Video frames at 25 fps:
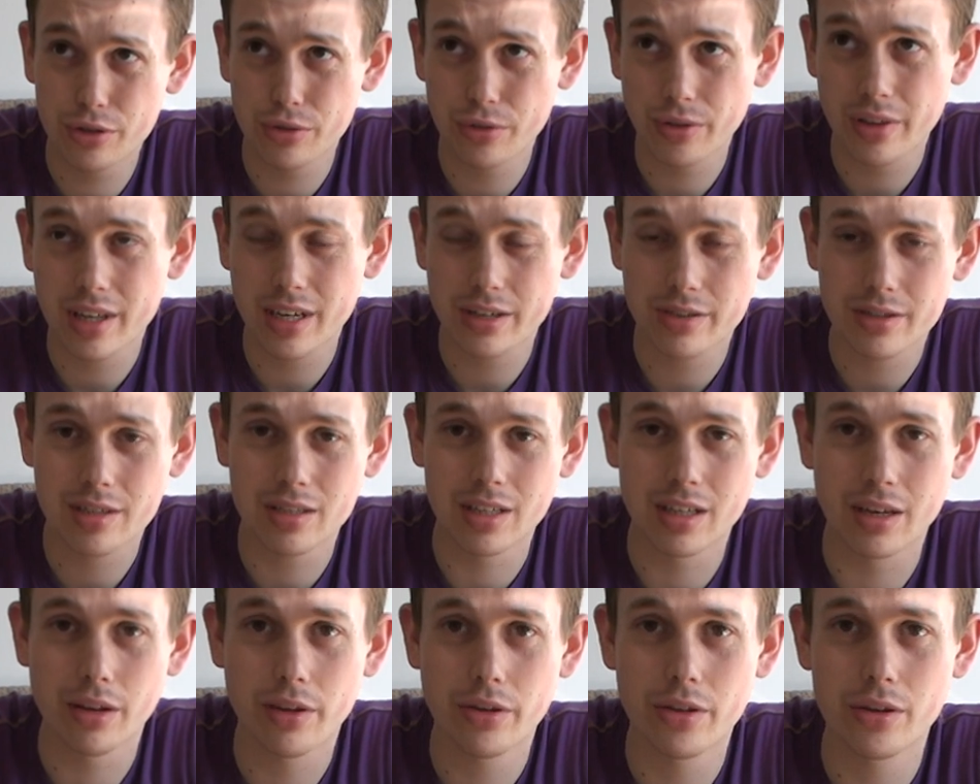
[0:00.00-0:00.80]
two
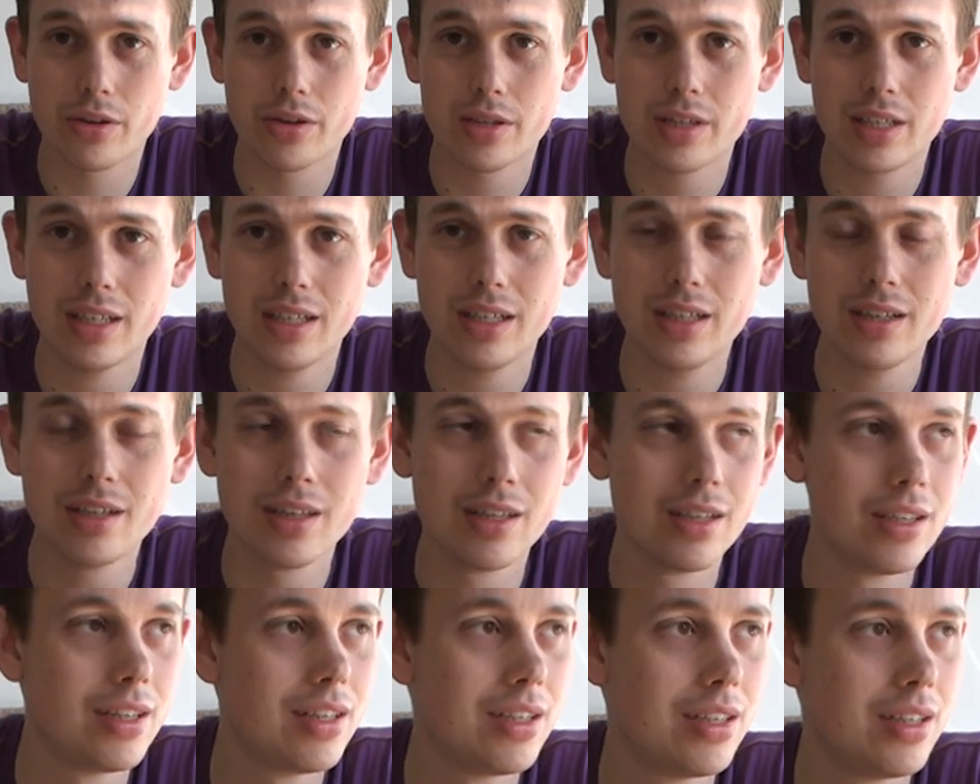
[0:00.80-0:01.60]
thousand thirteen,
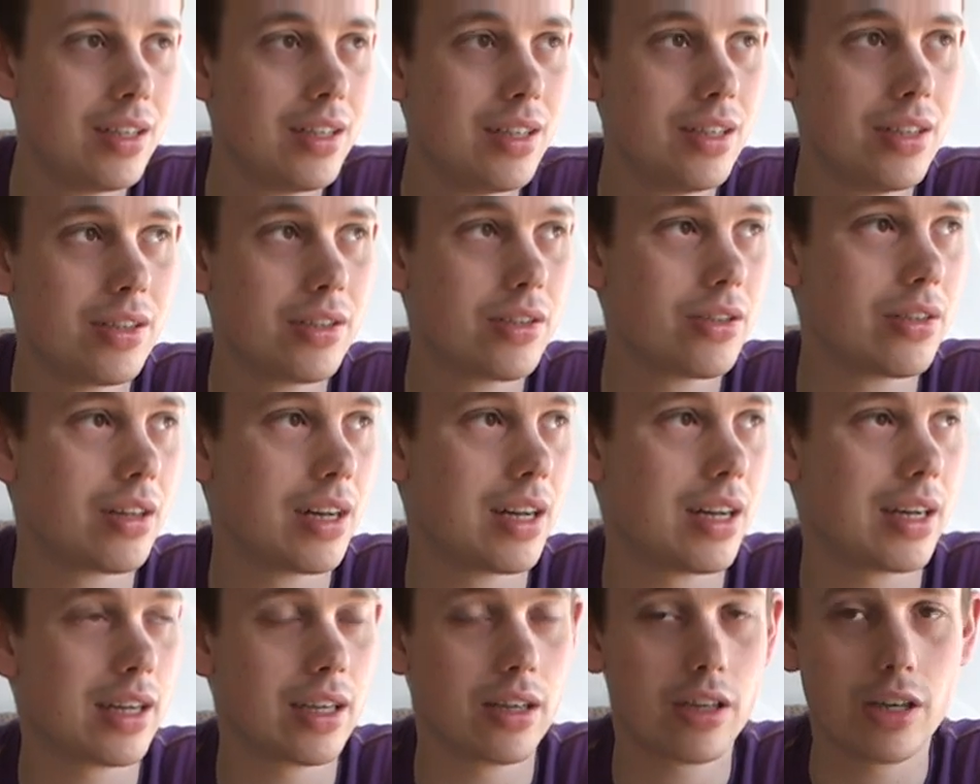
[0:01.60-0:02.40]
so in
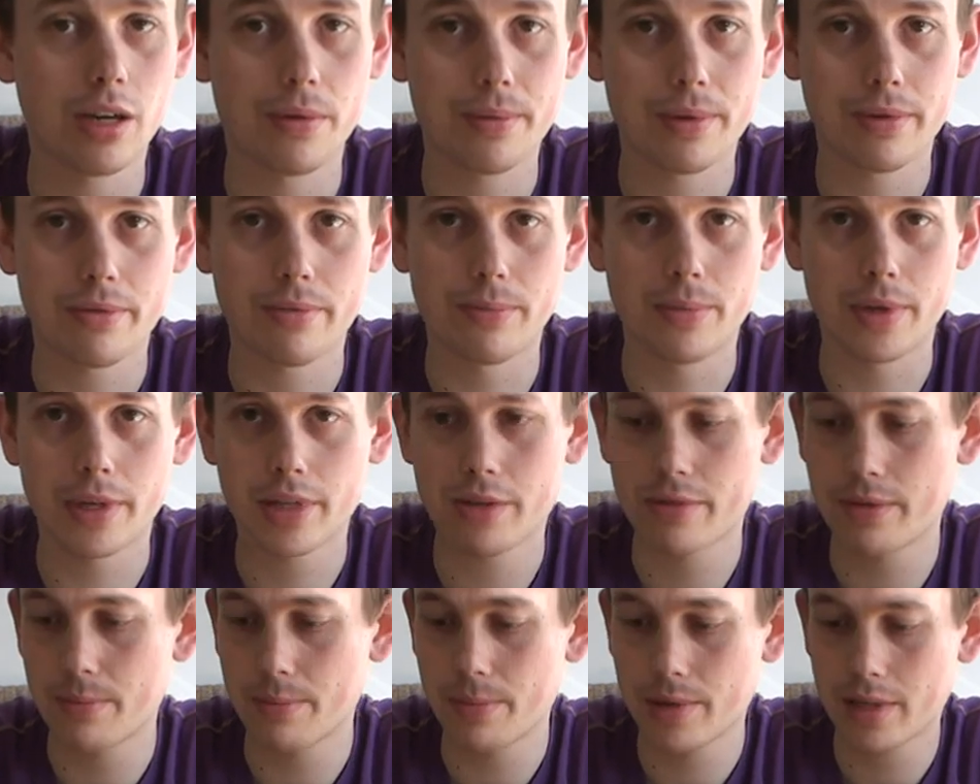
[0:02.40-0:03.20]
like a couple of months
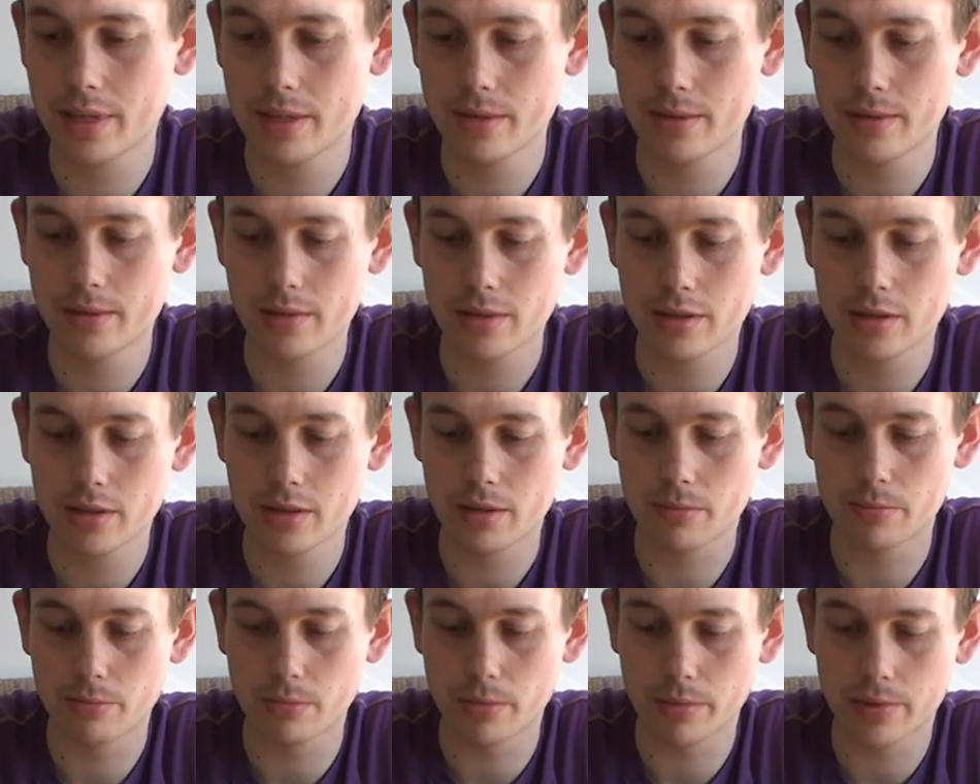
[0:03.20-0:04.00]
from here.
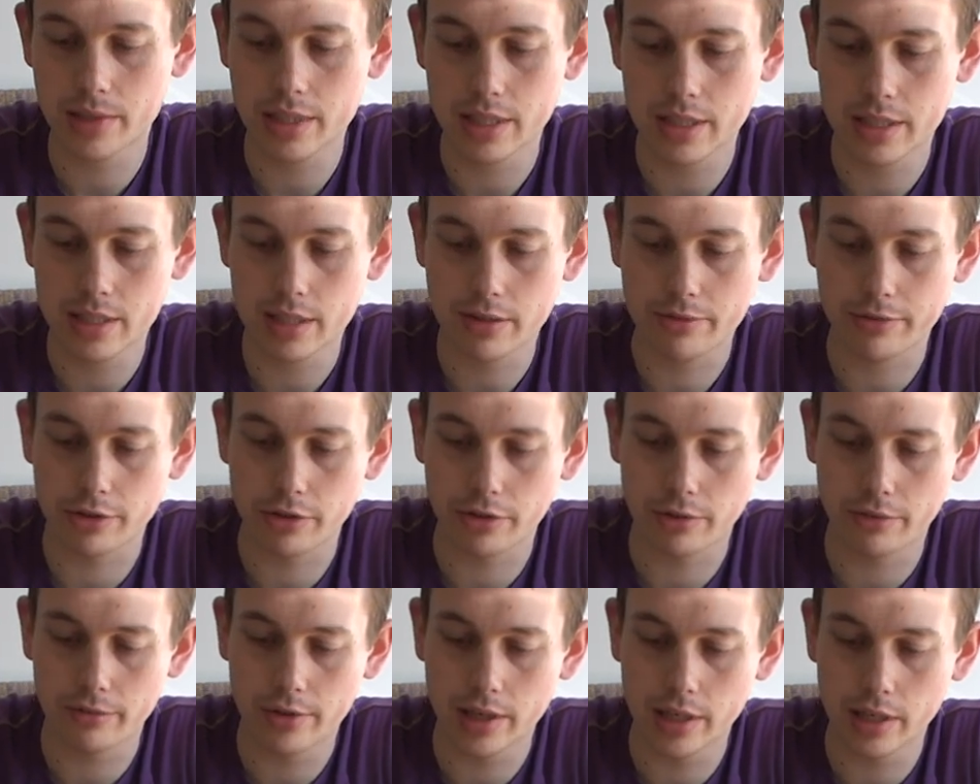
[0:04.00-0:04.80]
Some sets have
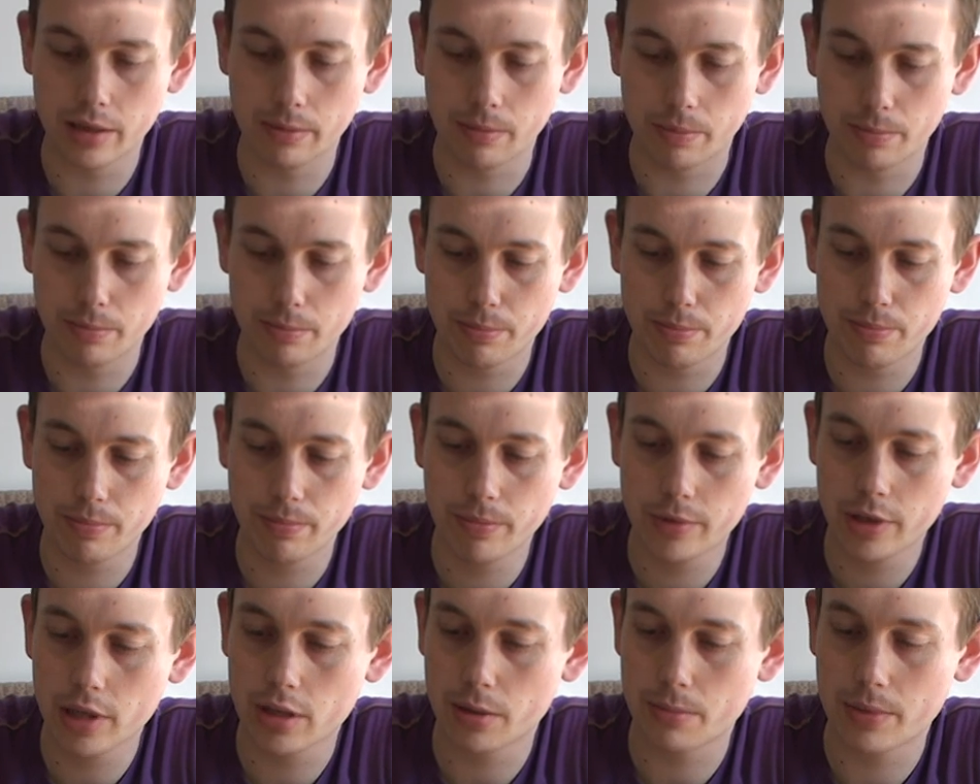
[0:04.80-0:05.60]
already
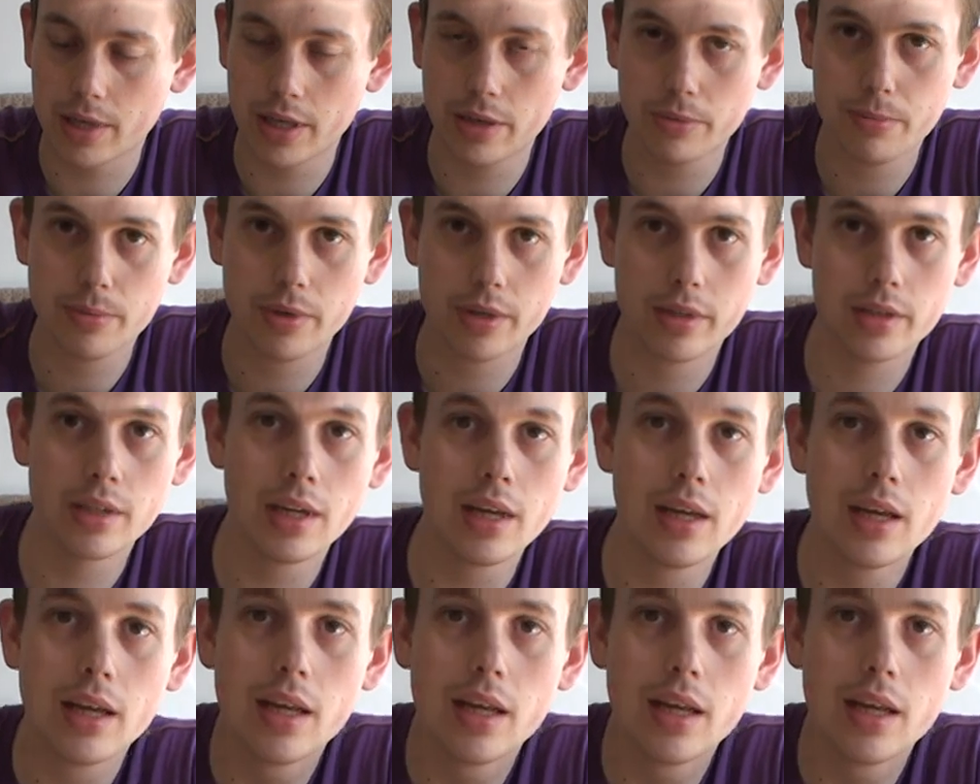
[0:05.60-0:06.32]
come out, but